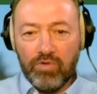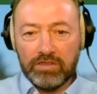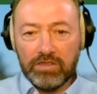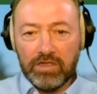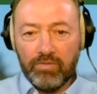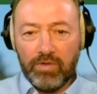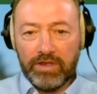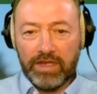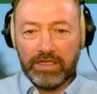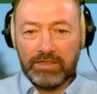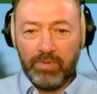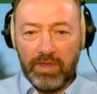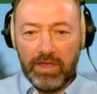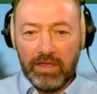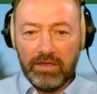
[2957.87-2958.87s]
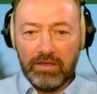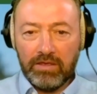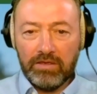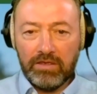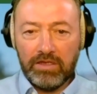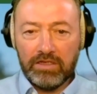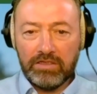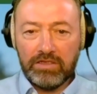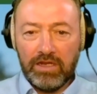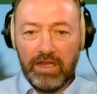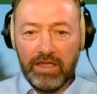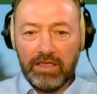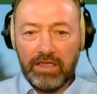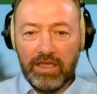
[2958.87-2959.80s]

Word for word: words when they speak.